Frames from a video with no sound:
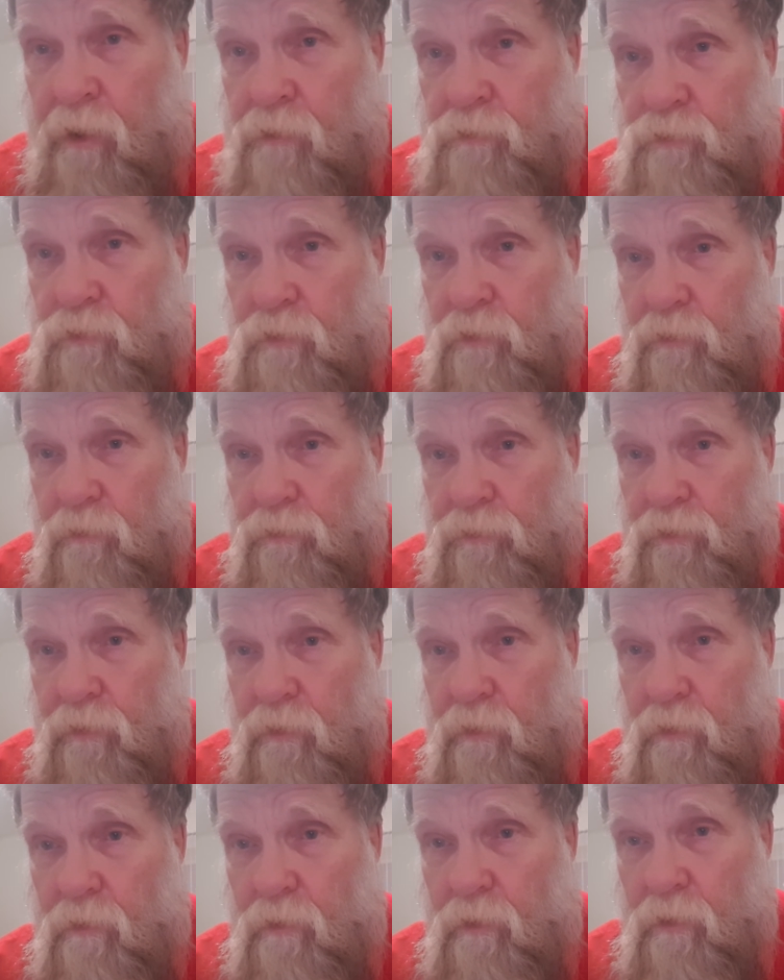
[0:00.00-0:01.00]
natural,
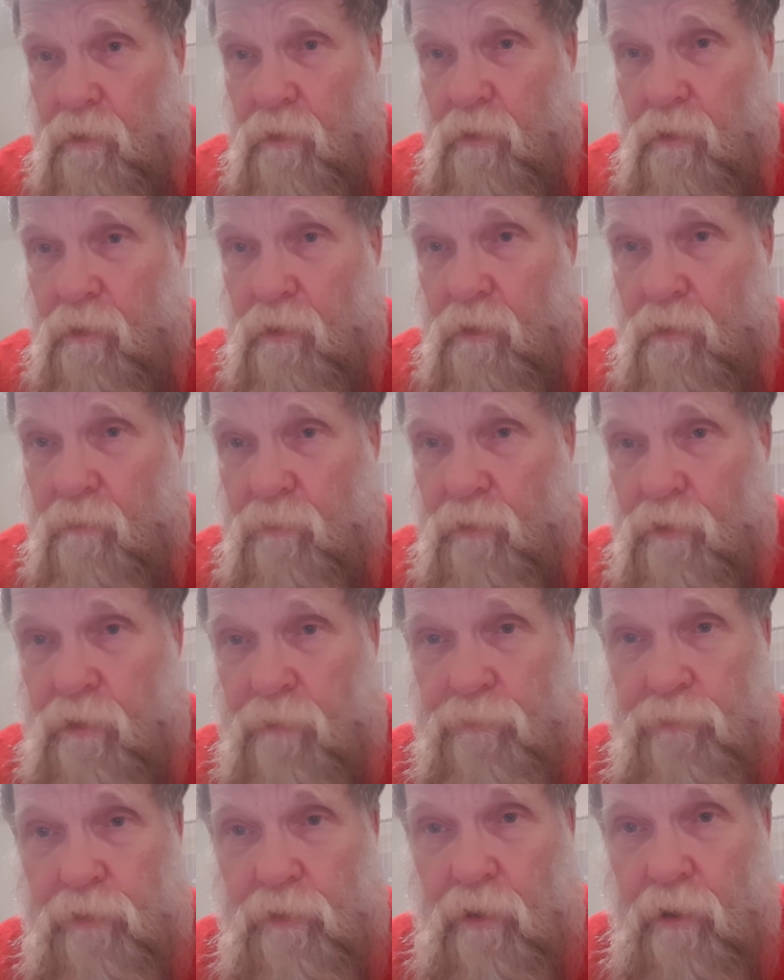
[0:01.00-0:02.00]
but
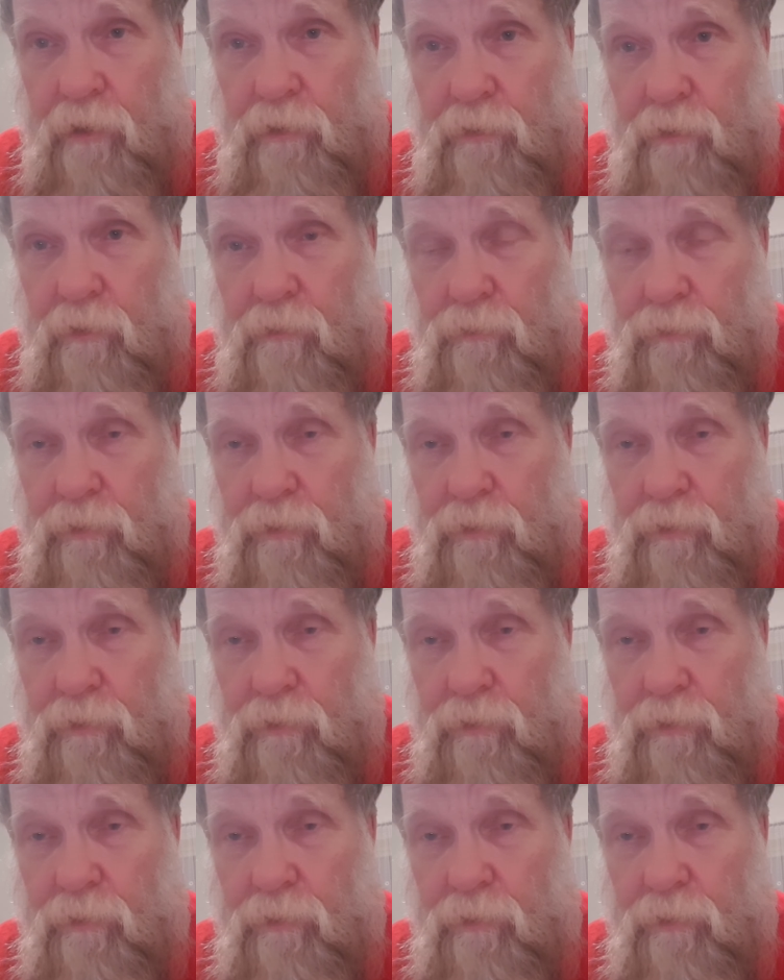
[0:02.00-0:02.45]
if you don't